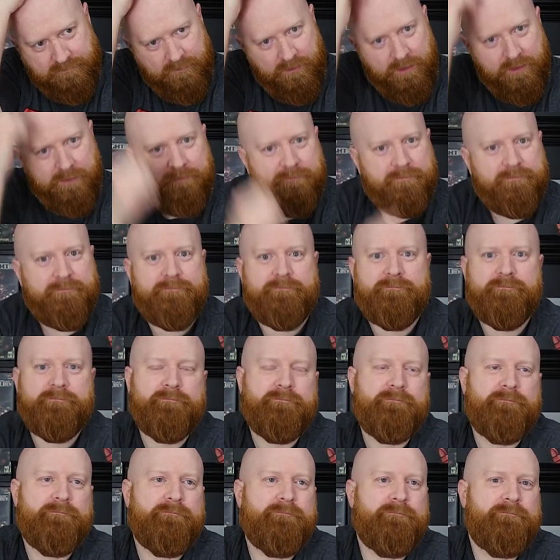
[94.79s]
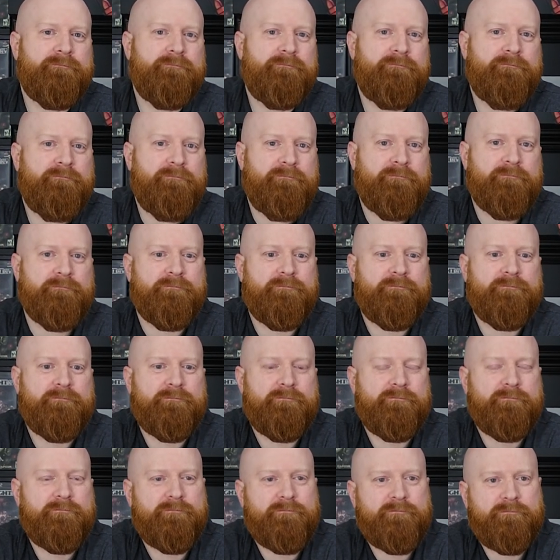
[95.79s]

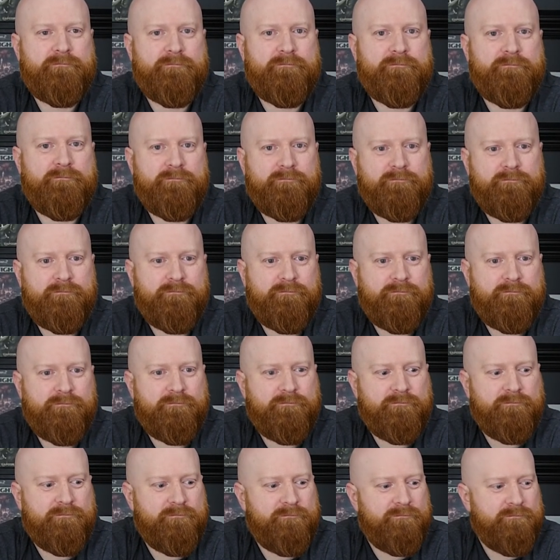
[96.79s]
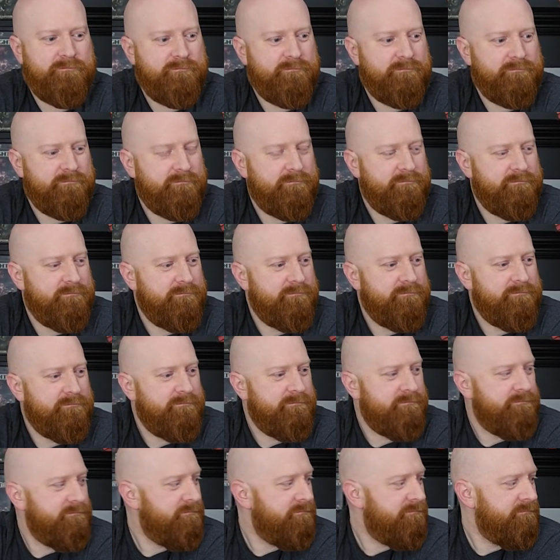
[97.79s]

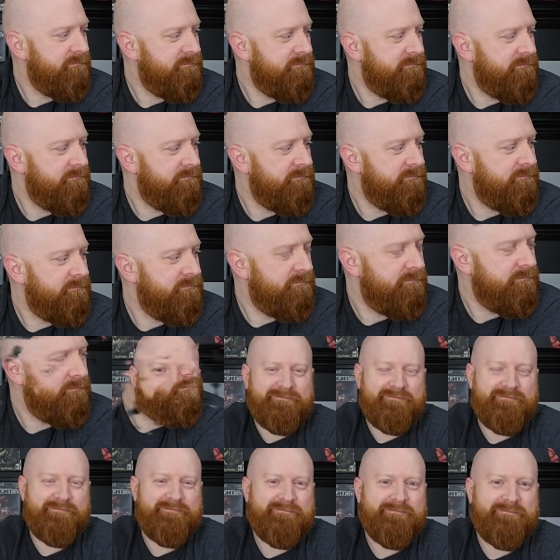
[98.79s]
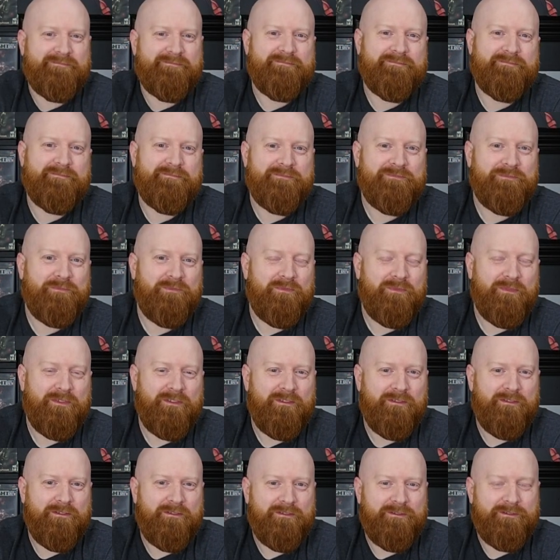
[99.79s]

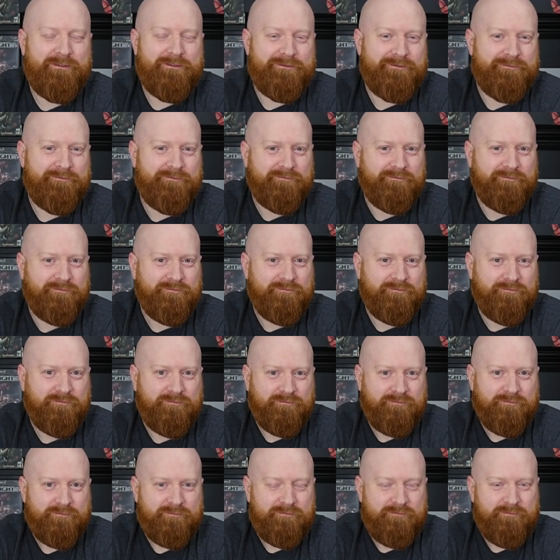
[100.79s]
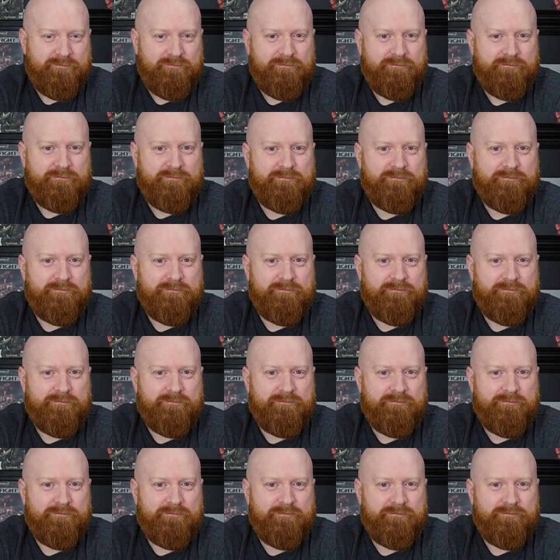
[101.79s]
This person isn't speaking.